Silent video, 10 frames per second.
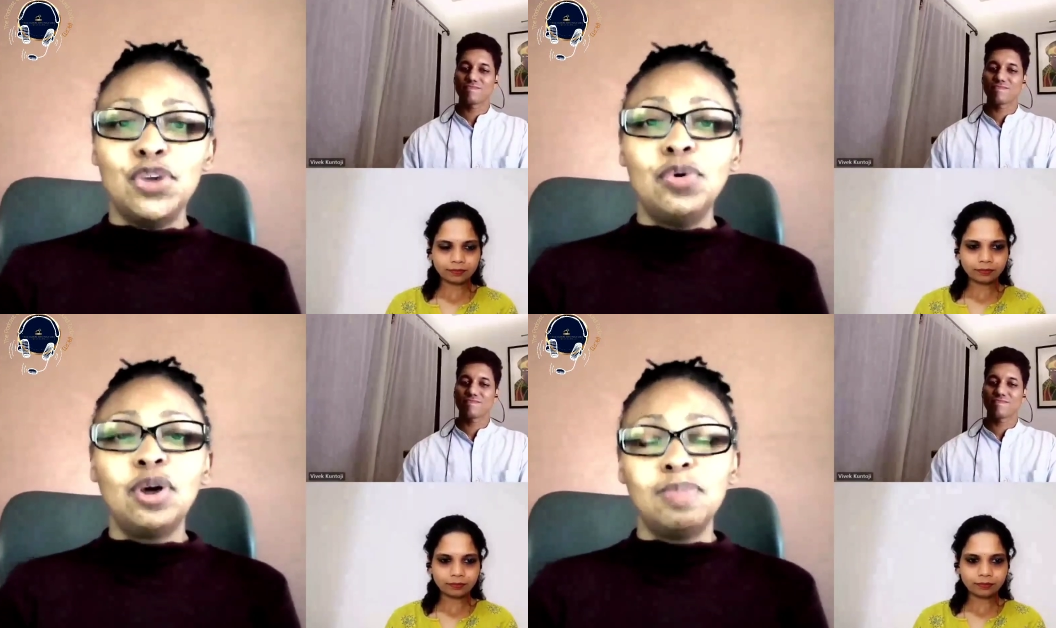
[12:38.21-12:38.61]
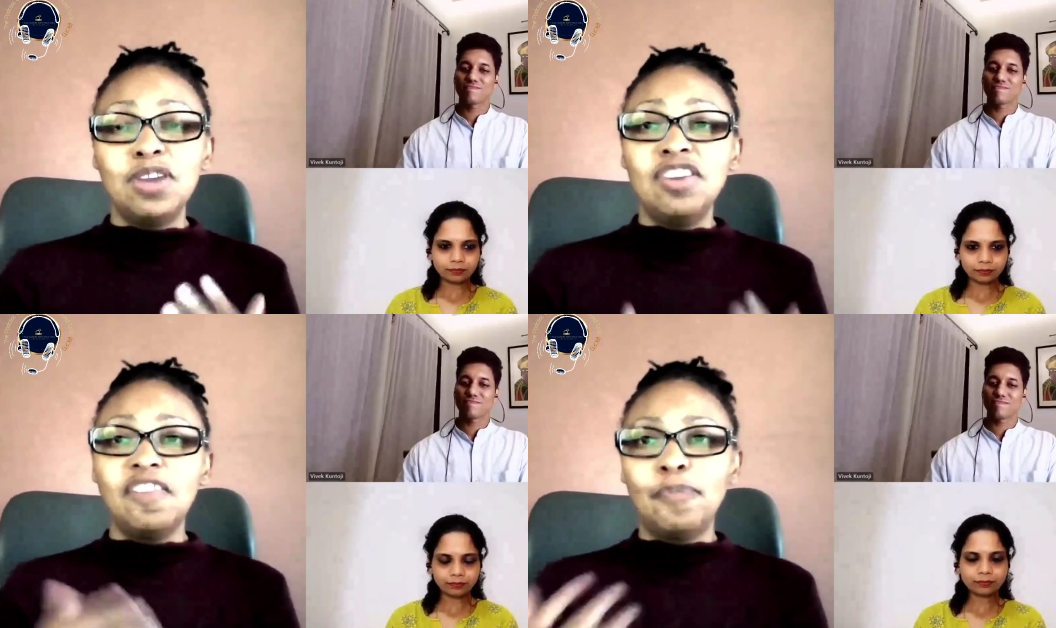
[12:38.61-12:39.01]
Speaker 1: few
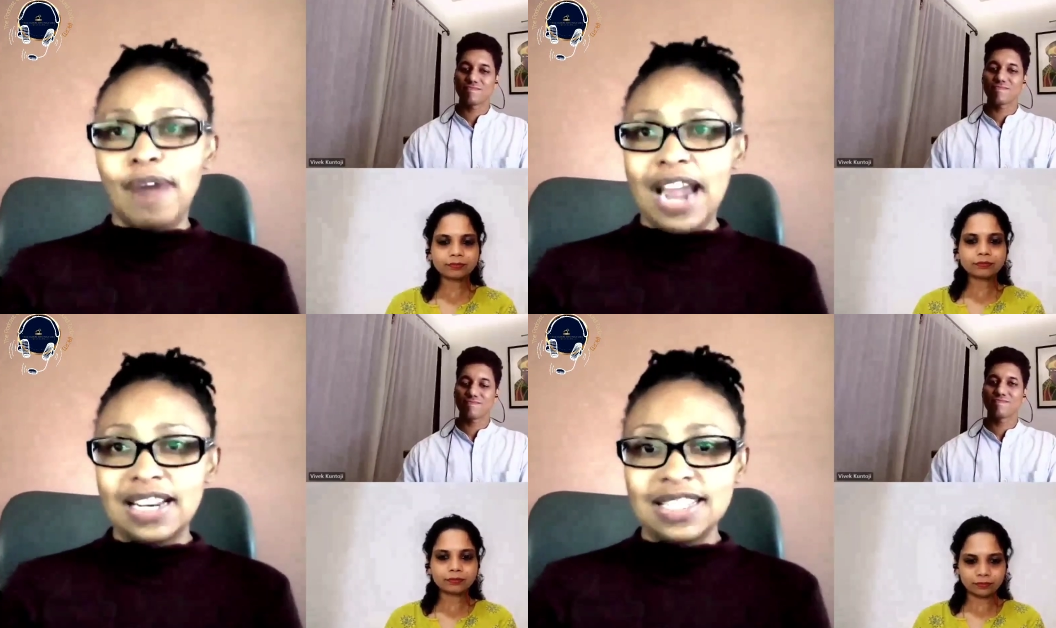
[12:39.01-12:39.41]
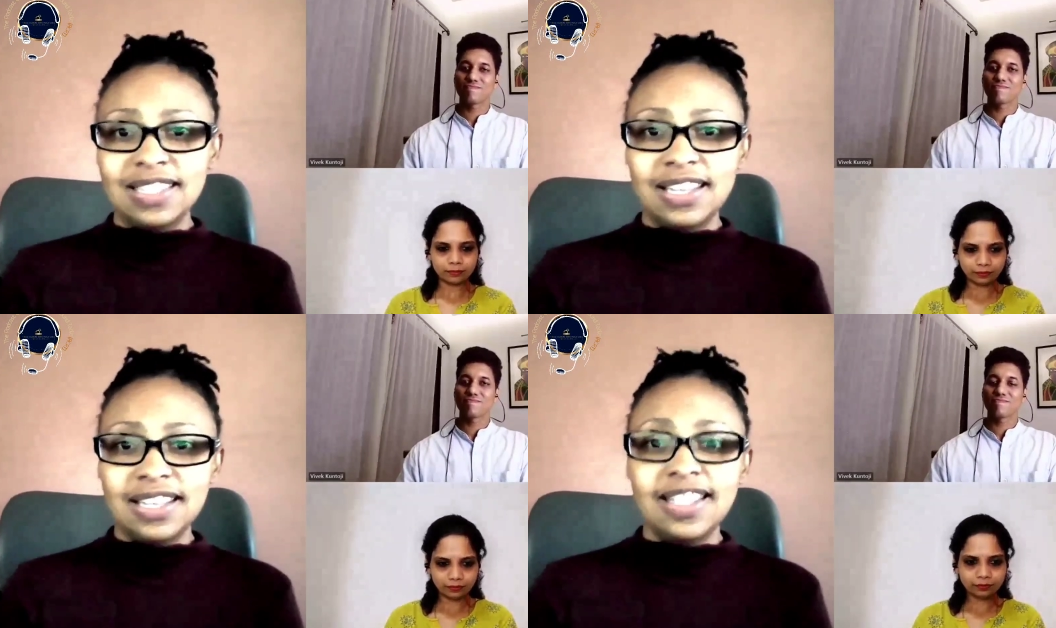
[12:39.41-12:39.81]
community of
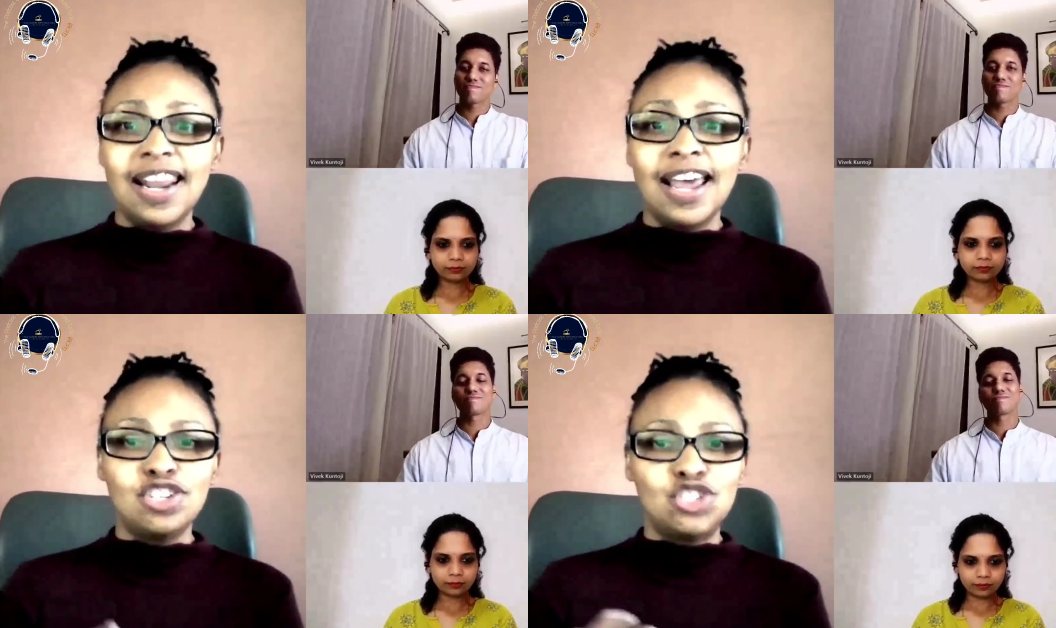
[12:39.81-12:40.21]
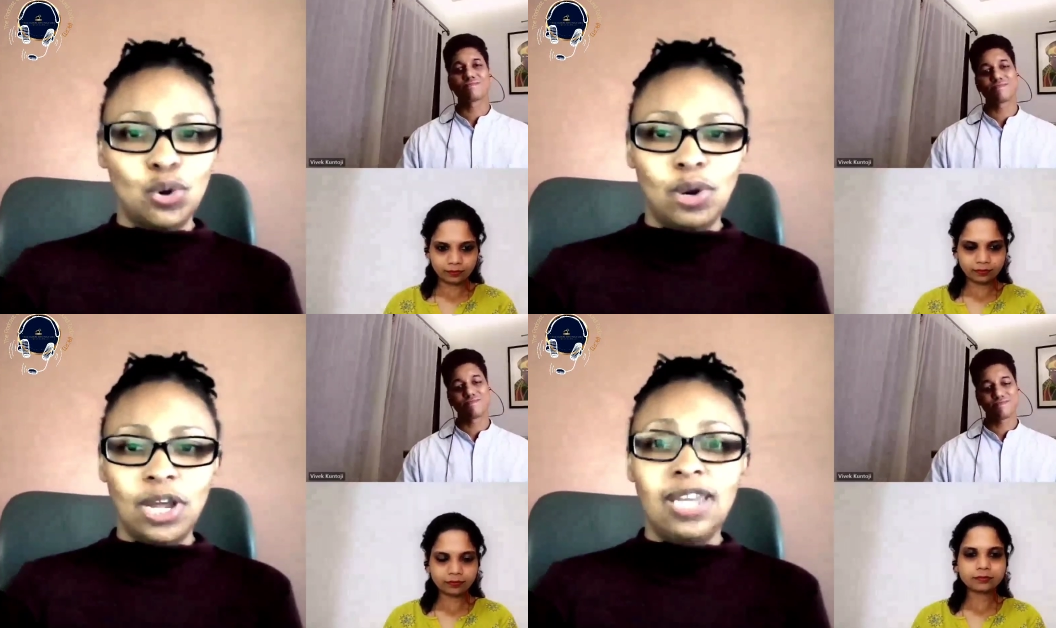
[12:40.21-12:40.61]
practices that I
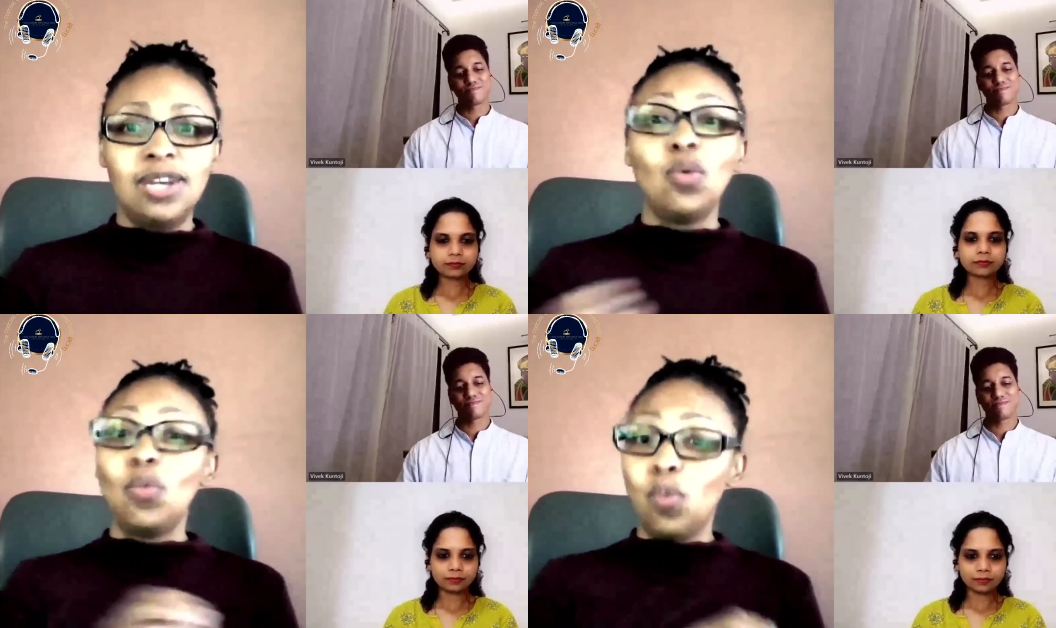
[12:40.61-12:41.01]
join